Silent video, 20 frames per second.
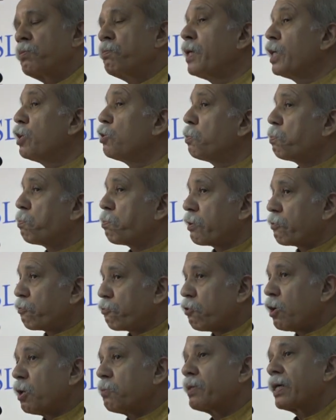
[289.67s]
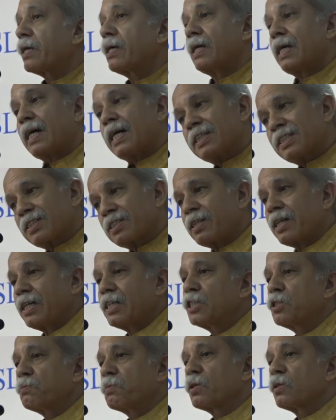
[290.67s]
me to perform their last
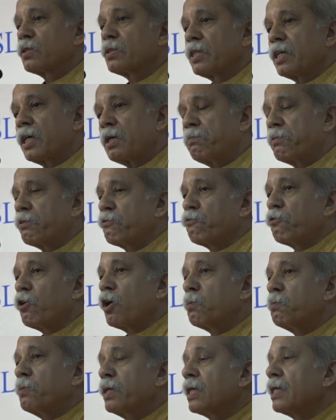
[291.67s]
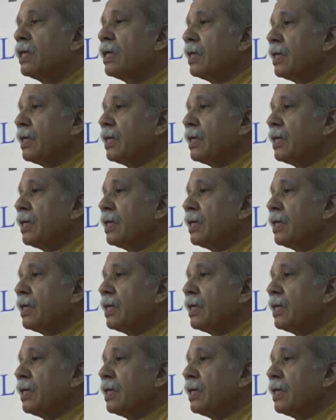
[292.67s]
rites because they are performed